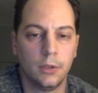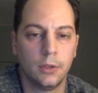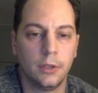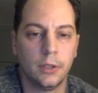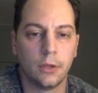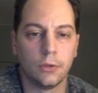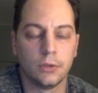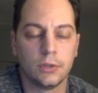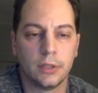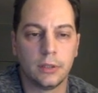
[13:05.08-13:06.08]
You know,
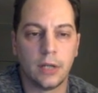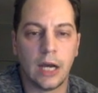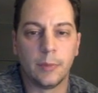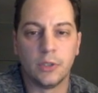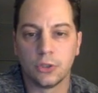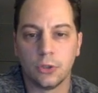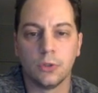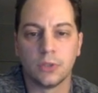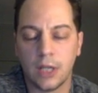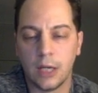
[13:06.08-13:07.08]
copy
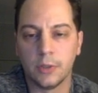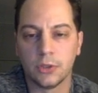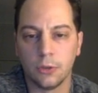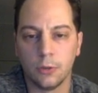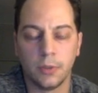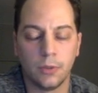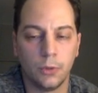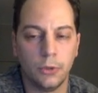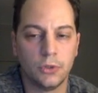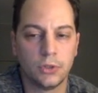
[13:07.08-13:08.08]
sold is copy sold. But
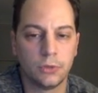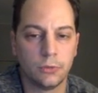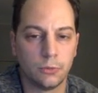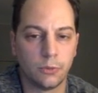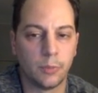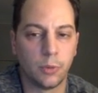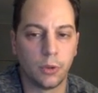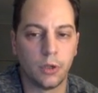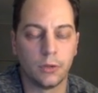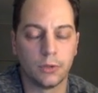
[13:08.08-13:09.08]
when you
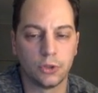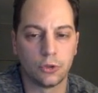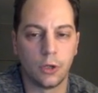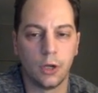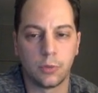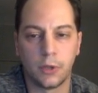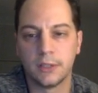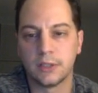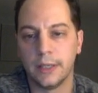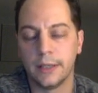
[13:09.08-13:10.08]
report a strong
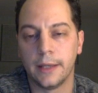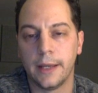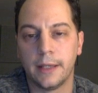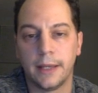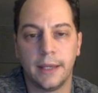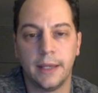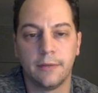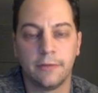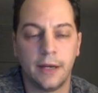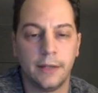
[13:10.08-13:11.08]
price like that and I
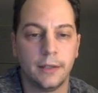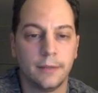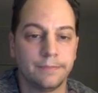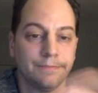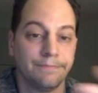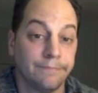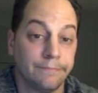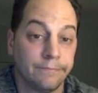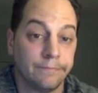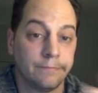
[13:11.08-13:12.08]
can't find it,
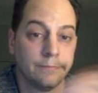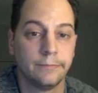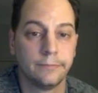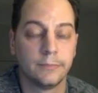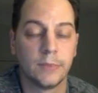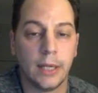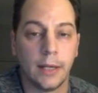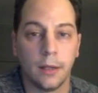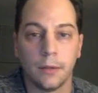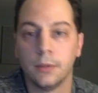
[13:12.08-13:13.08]
I
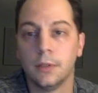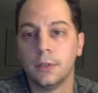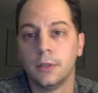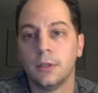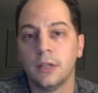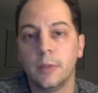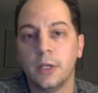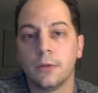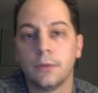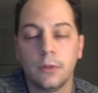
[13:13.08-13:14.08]
don't know. Let me
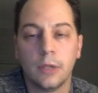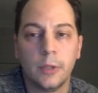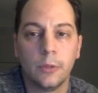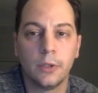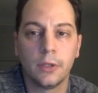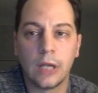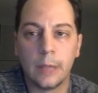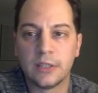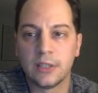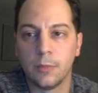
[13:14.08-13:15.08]
know. Let me know in the
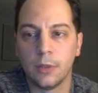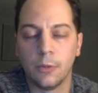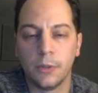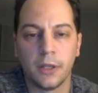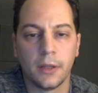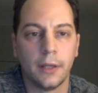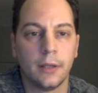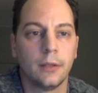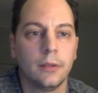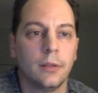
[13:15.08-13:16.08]
comments down below what you think.
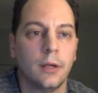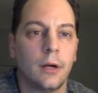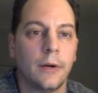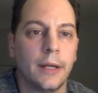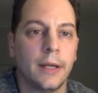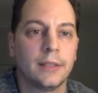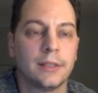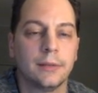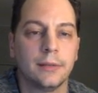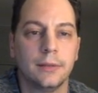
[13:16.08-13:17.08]
All right,
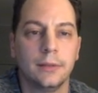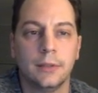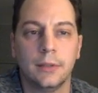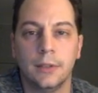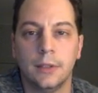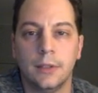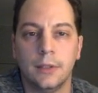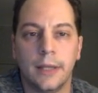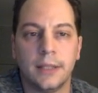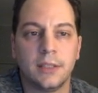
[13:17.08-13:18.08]
guys.
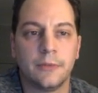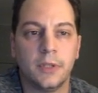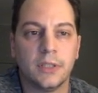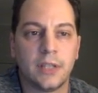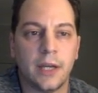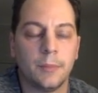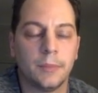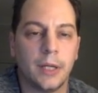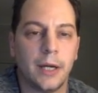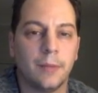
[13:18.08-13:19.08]
That's it for this time. All
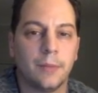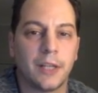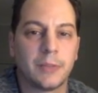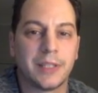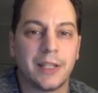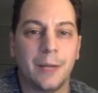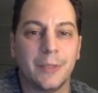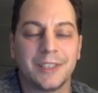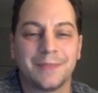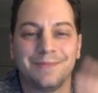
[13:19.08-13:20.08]
right, Mark's got the comics.